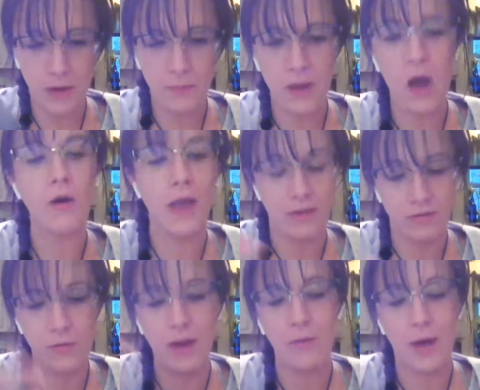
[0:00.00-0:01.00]
about, but okay.
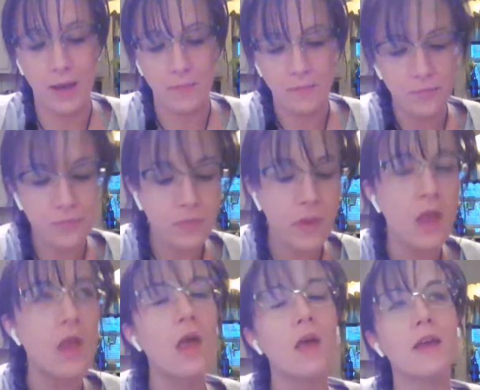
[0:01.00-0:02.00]
So anyway,
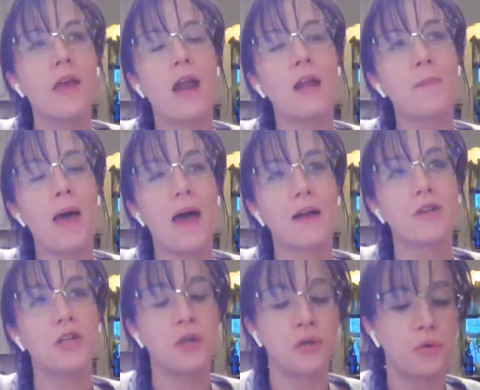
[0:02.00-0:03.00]
getting back
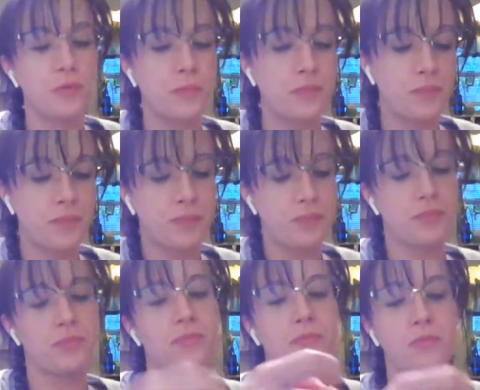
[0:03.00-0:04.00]
to
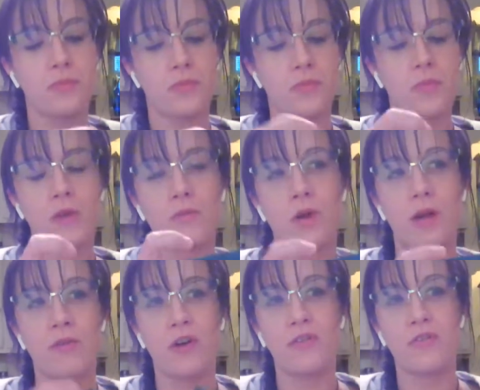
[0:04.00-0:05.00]

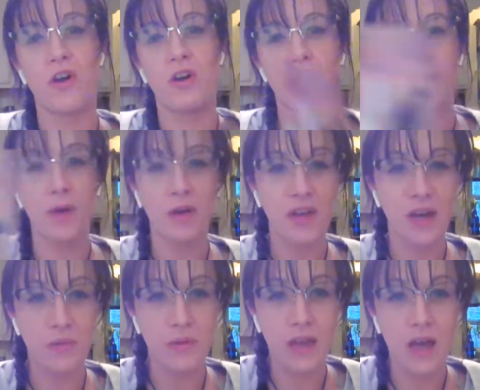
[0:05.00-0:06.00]
whatever I was talking about
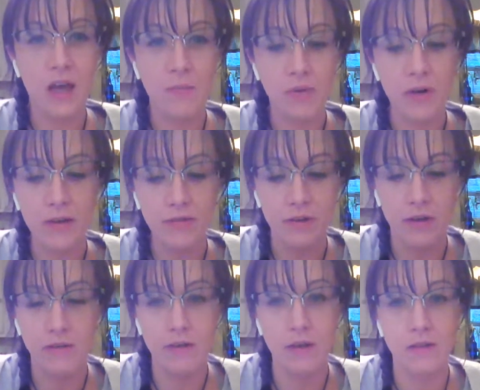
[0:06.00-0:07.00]
here with the high
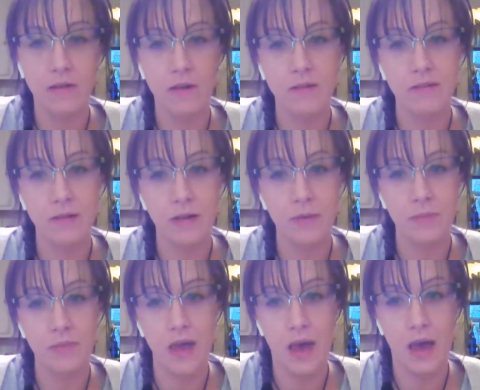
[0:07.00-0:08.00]
priestess, it does
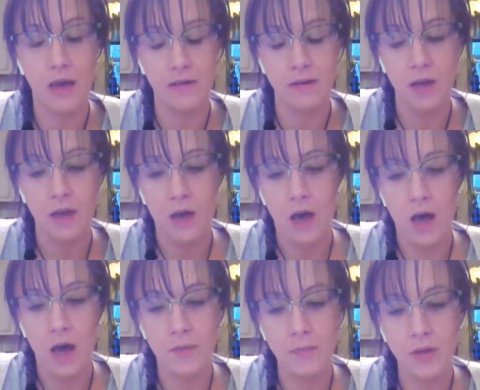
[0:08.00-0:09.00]
seem that
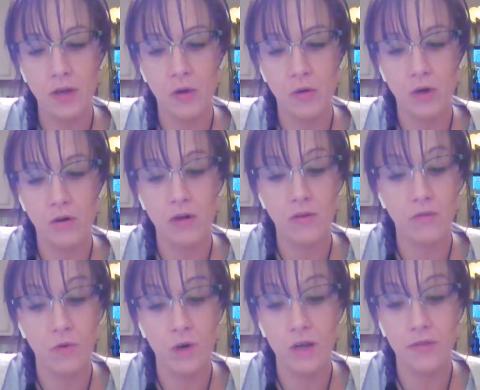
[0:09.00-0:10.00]
um, you know, you're in a
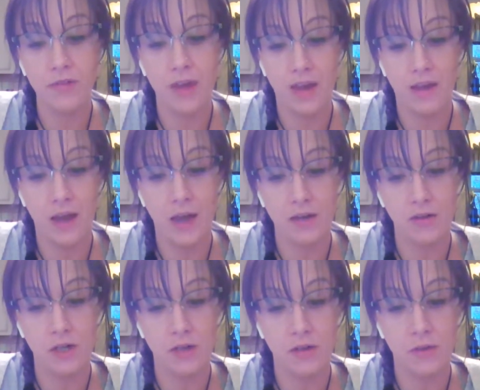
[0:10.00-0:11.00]
real psychic
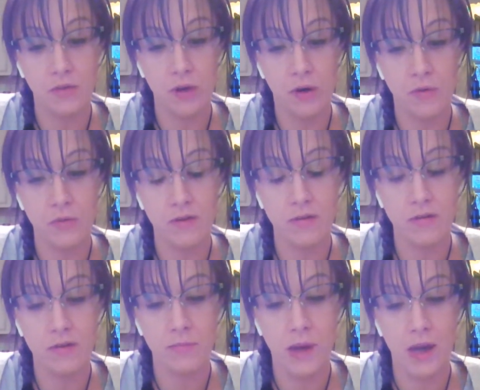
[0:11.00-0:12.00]
energy too, though. This
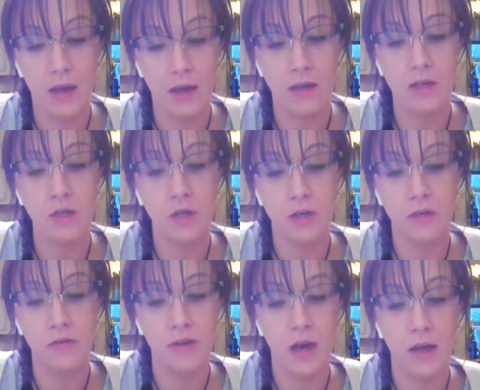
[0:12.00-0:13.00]
is my
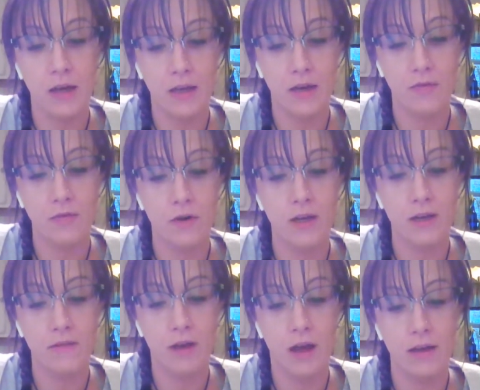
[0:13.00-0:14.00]
she's got gifts or
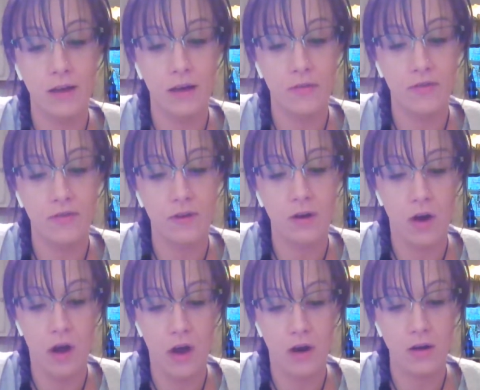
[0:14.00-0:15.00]
he's got gifts
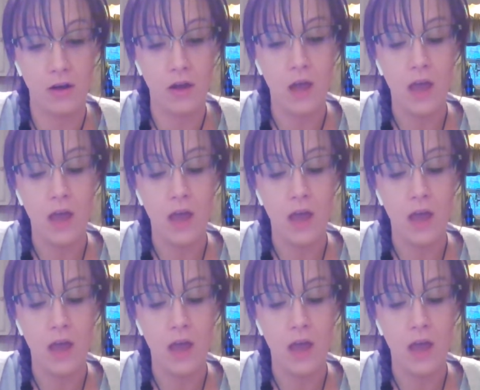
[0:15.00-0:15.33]
card.